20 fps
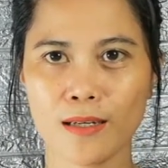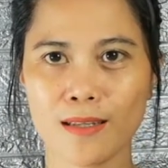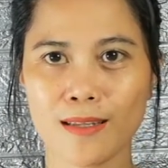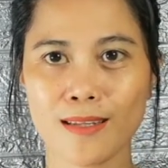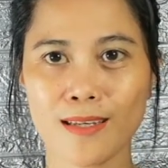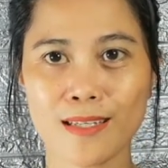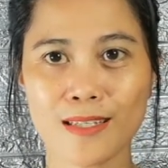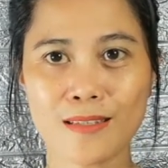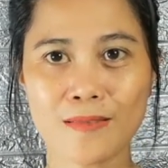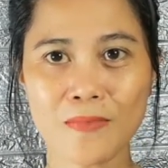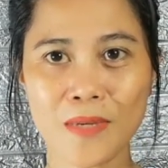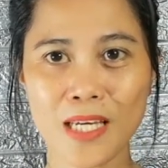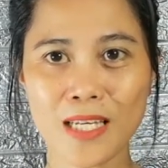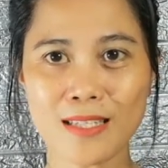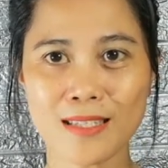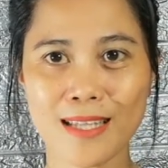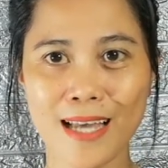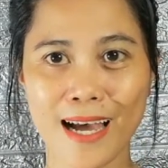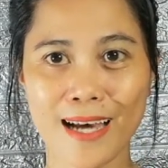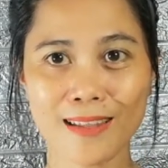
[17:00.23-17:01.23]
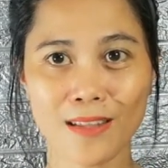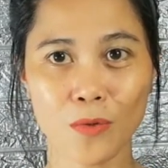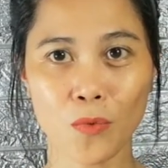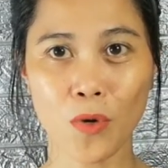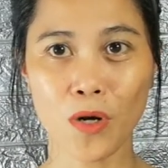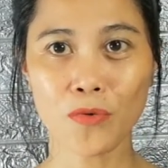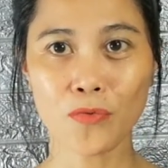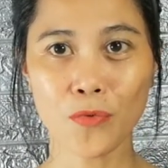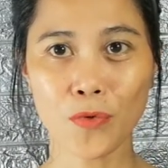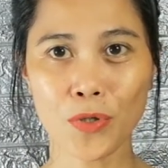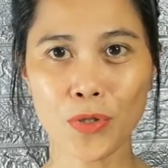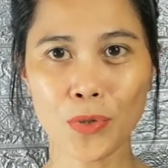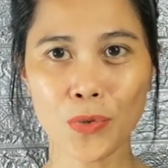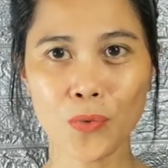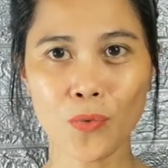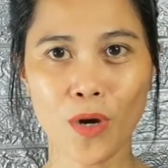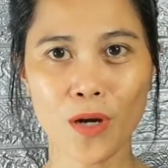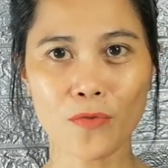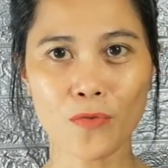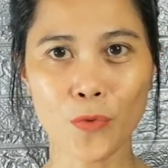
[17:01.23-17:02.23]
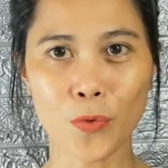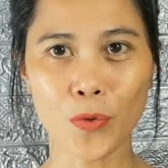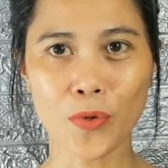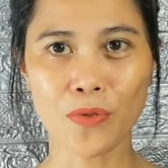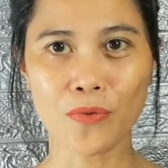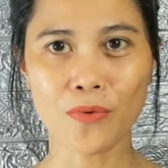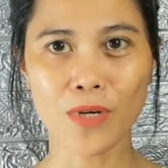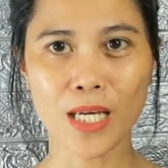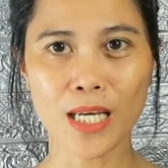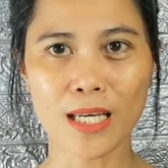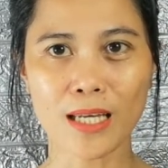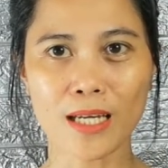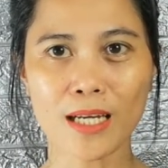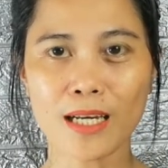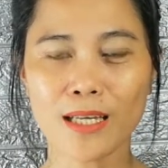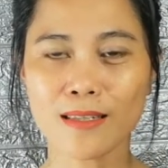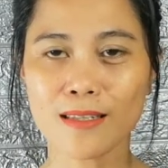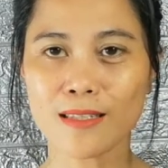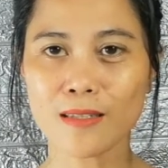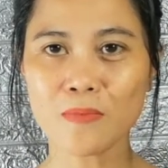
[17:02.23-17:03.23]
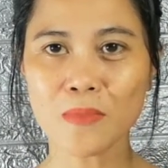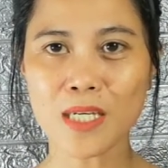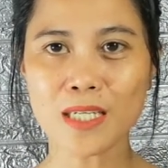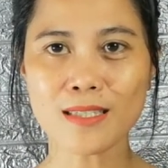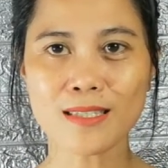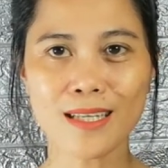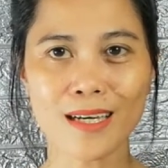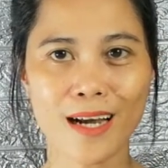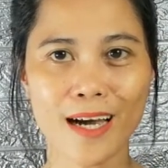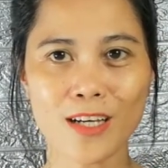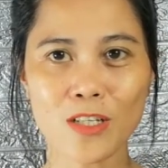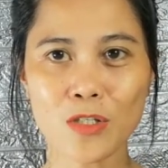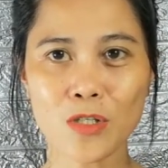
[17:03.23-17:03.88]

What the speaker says: This means that the 142, 143, this means that I